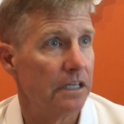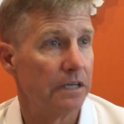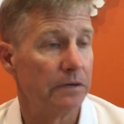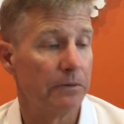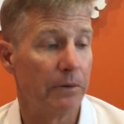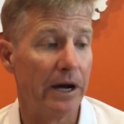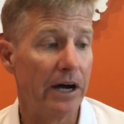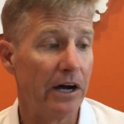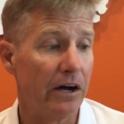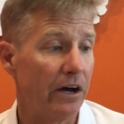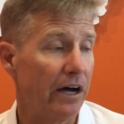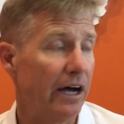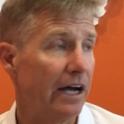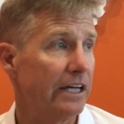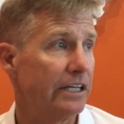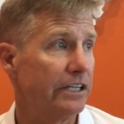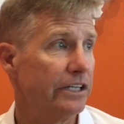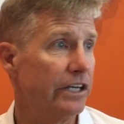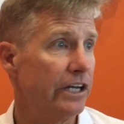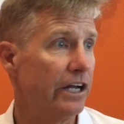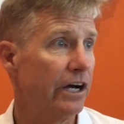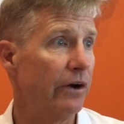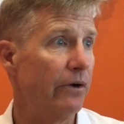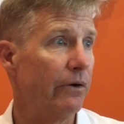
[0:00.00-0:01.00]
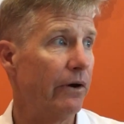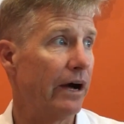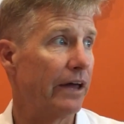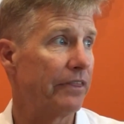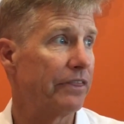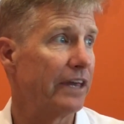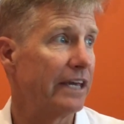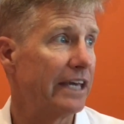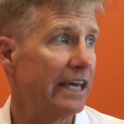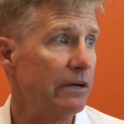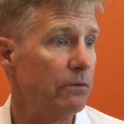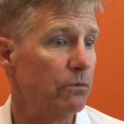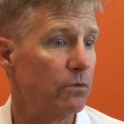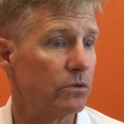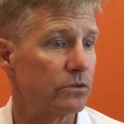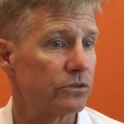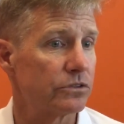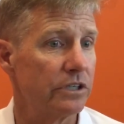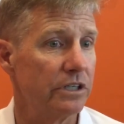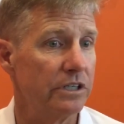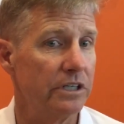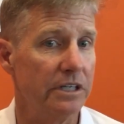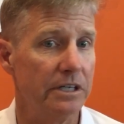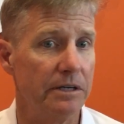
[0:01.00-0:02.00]
Well, you know, I think he wants
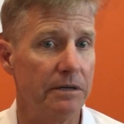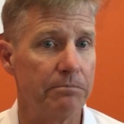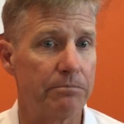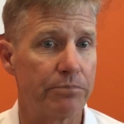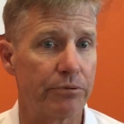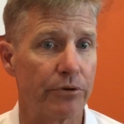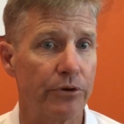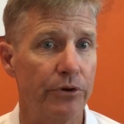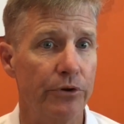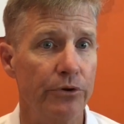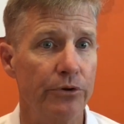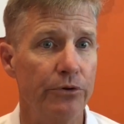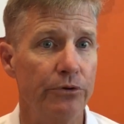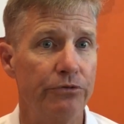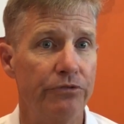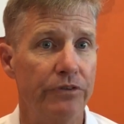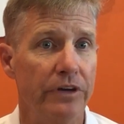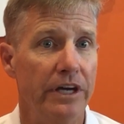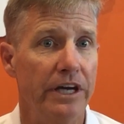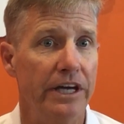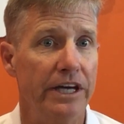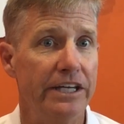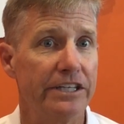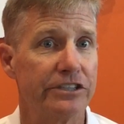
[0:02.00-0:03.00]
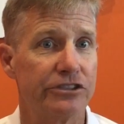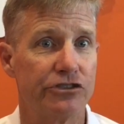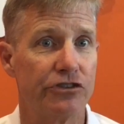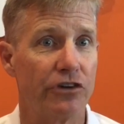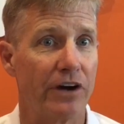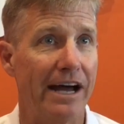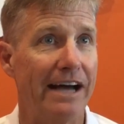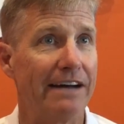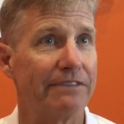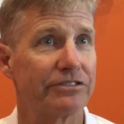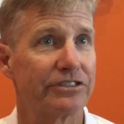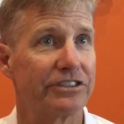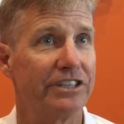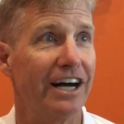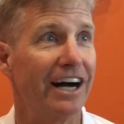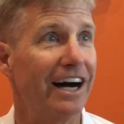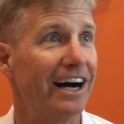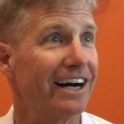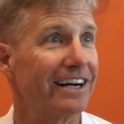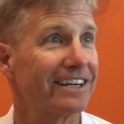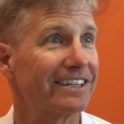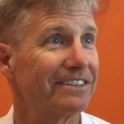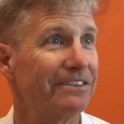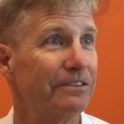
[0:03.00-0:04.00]
to improve his draft
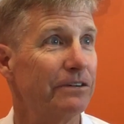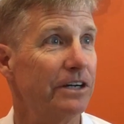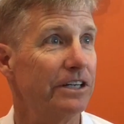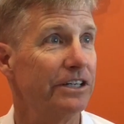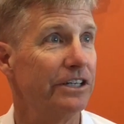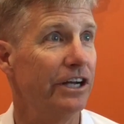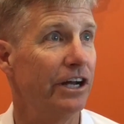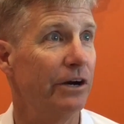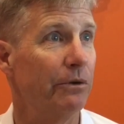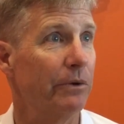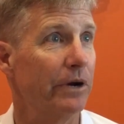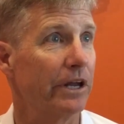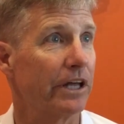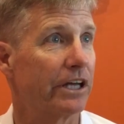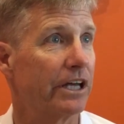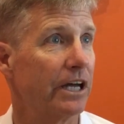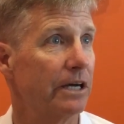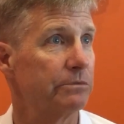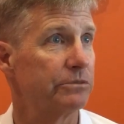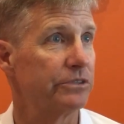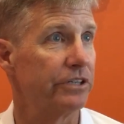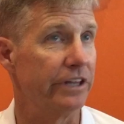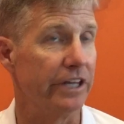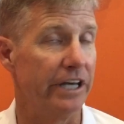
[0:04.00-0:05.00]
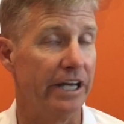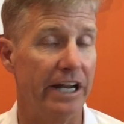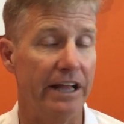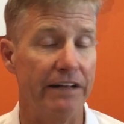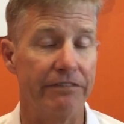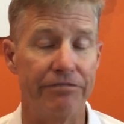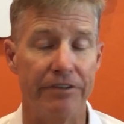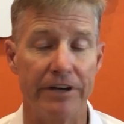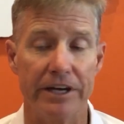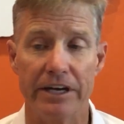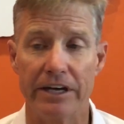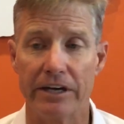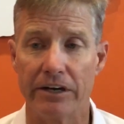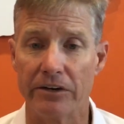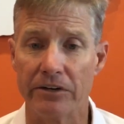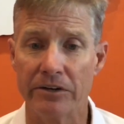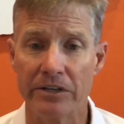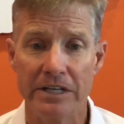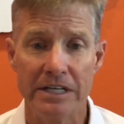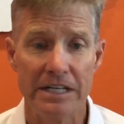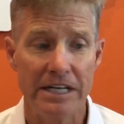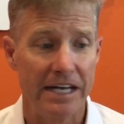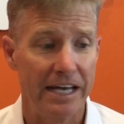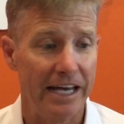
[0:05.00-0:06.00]
stock, you know, when it comes to the NFL,
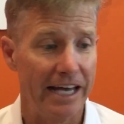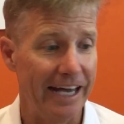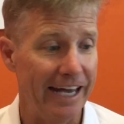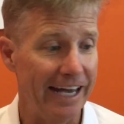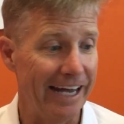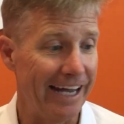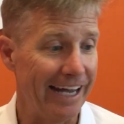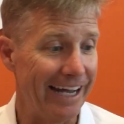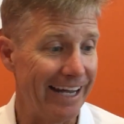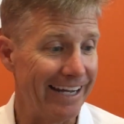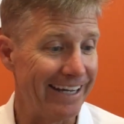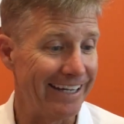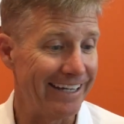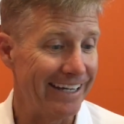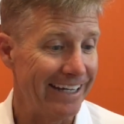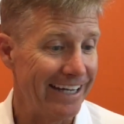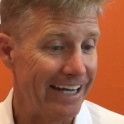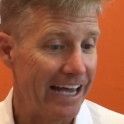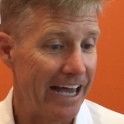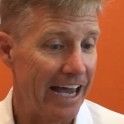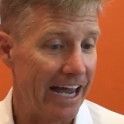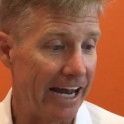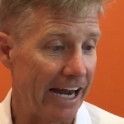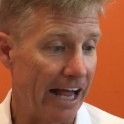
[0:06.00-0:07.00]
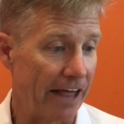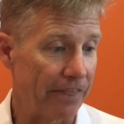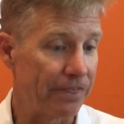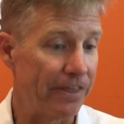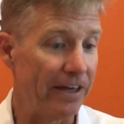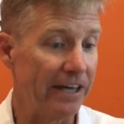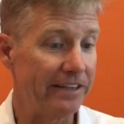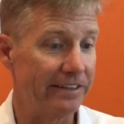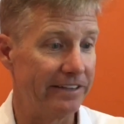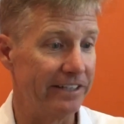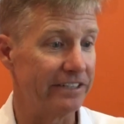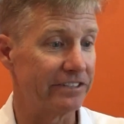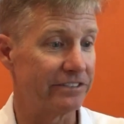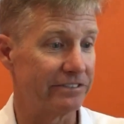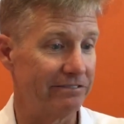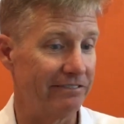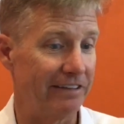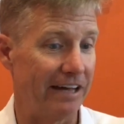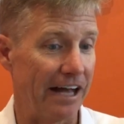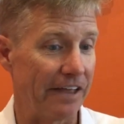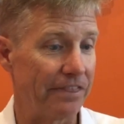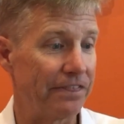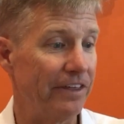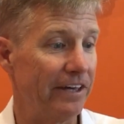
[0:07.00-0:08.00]
and I think
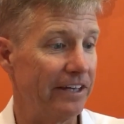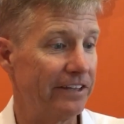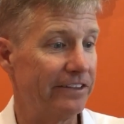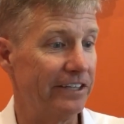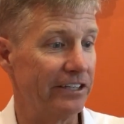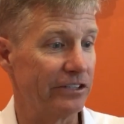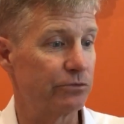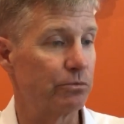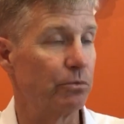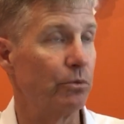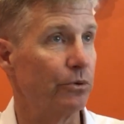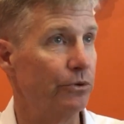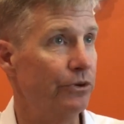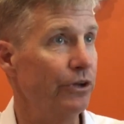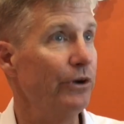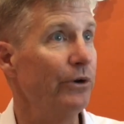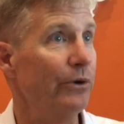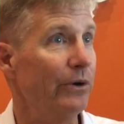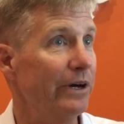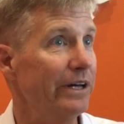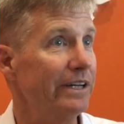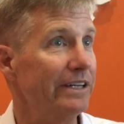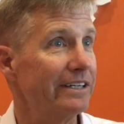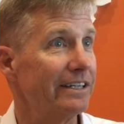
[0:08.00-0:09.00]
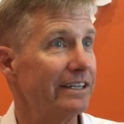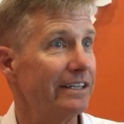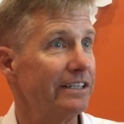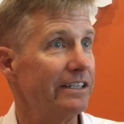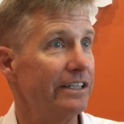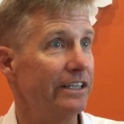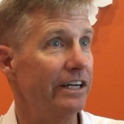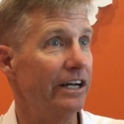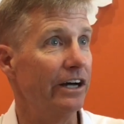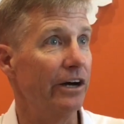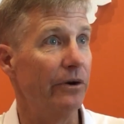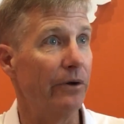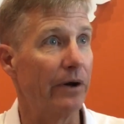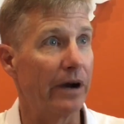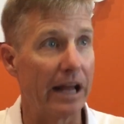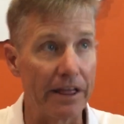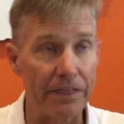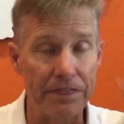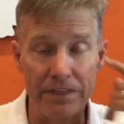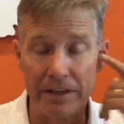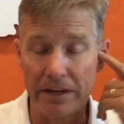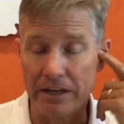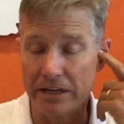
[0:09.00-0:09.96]
this will do it, you know, and I